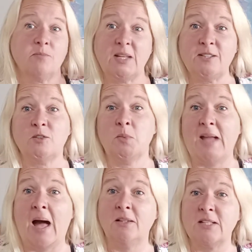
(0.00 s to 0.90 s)
that's the
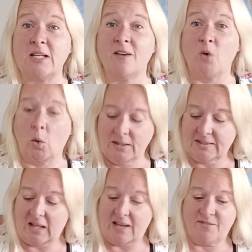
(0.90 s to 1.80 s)
reality of orchid
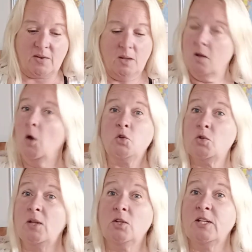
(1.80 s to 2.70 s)
life. You're
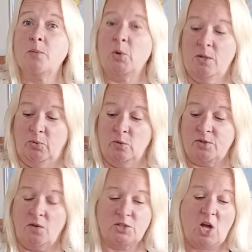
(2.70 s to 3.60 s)
not looking at pretty blooms
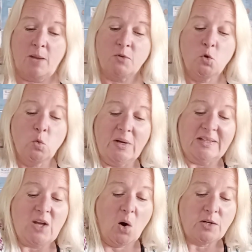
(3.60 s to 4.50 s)
all the time. You
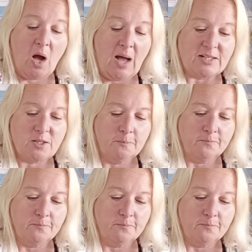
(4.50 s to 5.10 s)
really are not.